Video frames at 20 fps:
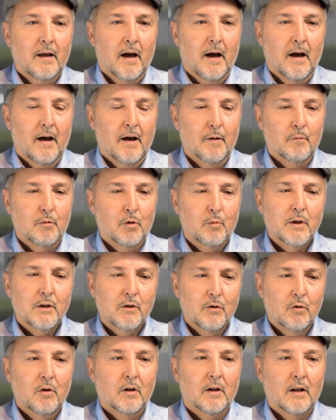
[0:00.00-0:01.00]
but we
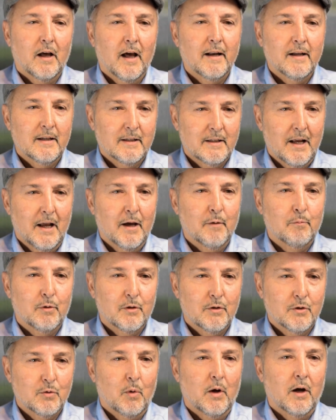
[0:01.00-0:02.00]
do a lot in Tampa
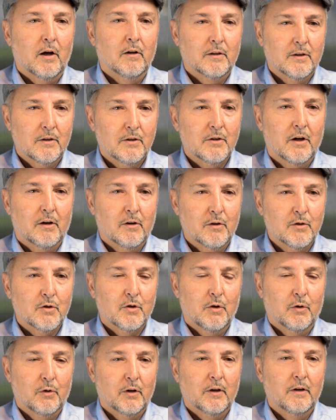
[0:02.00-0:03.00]
as well, and
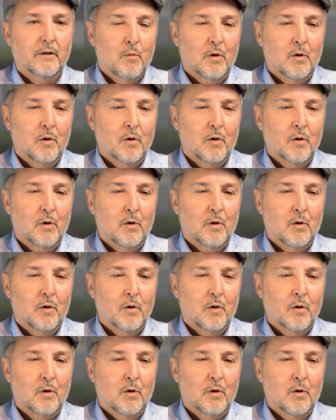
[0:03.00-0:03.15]
Sarasota.